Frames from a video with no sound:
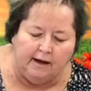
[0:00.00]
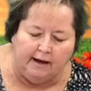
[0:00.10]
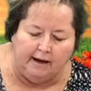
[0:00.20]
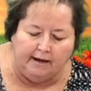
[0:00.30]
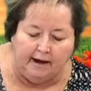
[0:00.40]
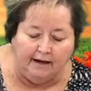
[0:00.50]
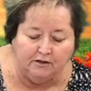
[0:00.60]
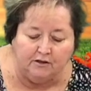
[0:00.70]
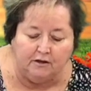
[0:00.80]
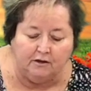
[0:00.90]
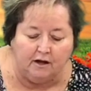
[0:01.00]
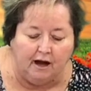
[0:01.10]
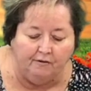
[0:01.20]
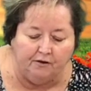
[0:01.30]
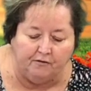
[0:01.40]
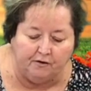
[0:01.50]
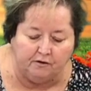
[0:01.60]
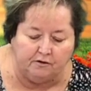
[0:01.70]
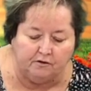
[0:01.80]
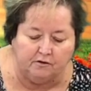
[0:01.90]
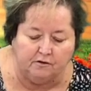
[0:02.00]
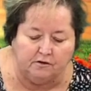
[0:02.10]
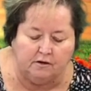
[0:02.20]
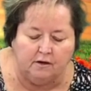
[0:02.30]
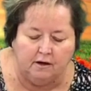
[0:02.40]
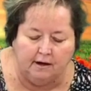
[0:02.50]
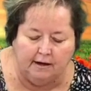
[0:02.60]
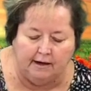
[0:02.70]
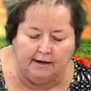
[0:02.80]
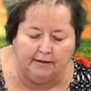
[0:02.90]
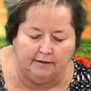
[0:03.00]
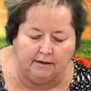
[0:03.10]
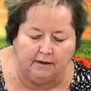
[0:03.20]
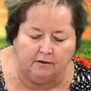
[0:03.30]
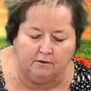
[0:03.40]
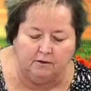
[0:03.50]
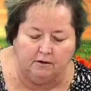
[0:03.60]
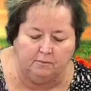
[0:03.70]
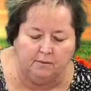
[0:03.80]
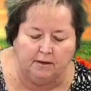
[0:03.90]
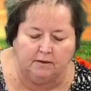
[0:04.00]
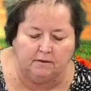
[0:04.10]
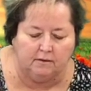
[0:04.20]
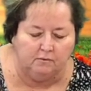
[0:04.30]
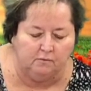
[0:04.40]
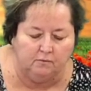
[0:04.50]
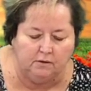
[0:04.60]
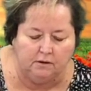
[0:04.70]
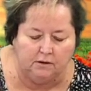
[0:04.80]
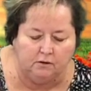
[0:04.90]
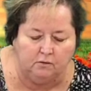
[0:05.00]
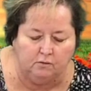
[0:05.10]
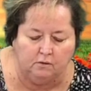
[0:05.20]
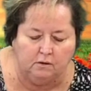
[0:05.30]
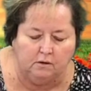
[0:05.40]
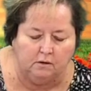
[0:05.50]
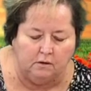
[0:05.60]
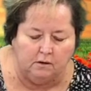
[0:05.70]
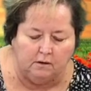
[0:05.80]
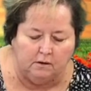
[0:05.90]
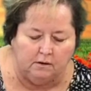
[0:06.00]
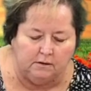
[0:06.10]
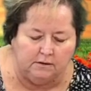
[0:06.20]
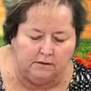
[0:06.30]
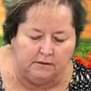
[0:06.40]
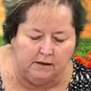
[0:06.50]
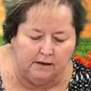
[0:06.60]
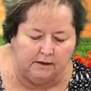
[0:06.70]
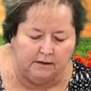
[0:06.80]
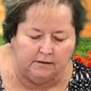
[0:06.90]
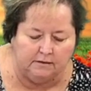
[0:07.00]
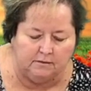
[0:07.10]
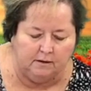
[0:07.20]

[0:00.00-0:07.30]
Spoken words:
And actually the coffee filters, I think, are going to make really cool designs